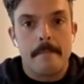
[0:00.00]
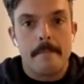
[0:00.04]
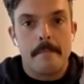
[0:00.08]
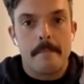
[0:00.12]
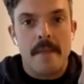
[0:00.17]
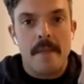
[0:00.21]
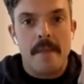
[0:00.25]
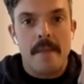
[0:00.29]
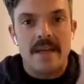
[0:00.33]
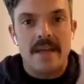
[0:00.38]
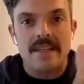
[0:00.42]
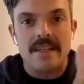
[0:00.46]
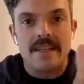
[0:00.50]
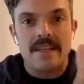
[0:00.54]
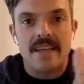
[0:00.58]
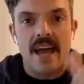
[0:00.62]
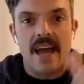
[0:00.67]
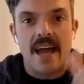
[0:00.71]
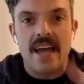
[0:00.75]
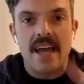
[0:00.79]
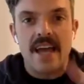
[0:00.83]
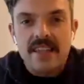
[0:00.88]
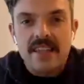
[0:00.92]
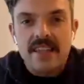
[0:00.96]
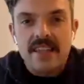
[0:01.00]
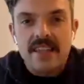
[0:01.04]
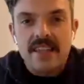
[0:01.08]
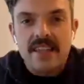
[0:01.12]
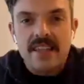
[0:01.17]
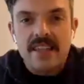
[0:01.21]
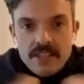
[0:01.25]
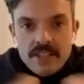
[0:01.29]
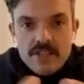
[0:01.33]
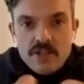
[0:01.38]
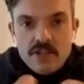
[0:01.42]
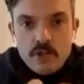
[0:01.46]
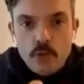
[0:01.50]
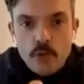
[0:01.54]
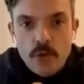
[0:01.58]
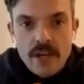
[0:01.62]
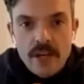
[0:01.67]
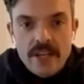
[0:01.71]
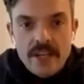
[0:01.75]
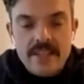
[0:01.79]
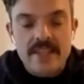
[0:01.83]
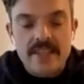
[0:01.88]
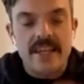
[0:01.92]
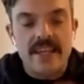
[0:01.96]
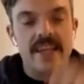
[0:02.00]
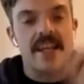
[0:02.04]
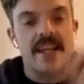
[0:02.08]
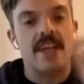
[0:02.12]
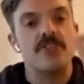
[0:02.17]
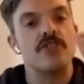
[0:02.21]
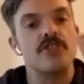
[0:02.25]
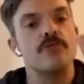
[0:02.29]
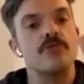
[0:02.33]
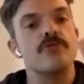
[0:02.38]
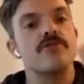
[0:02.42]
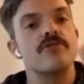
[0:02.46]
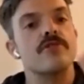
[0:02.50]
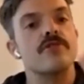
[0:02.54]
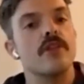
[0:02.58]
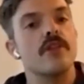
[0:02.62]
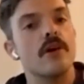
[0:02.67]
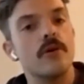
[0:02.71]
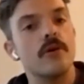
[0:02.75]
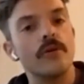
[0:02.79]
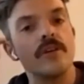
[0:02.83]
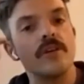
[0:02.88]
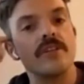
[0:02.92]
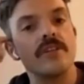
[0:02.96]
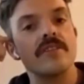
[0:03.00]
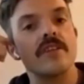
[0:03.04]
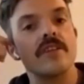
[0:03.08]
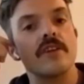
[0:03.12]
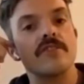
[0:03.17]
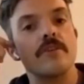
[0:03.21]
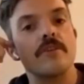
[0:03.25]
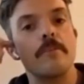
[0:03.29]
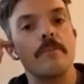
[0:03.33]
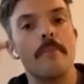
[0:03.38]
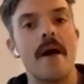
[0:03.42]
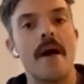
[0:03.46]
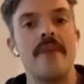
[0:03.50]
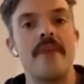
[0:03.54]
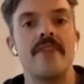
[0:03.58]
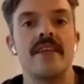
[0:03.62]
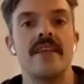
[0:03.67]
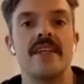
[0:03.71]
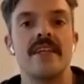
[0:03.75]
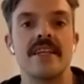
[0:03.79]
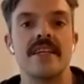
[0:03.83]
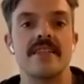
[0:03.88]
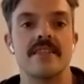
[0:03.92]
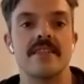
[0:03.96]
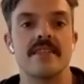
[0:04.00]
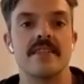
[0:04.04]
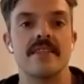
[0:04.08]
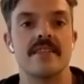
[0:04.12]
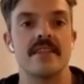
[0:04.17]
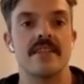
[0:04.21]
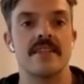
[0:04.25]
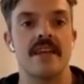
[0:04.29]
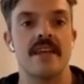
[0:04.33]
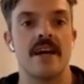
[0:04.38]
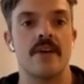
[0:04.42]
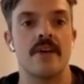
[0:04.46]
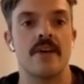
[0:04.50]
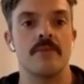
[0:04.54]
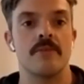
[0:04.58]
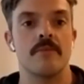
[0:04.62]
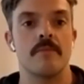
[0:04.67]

Maintain that squeezing in as you slowly start to bend the knees and sit down.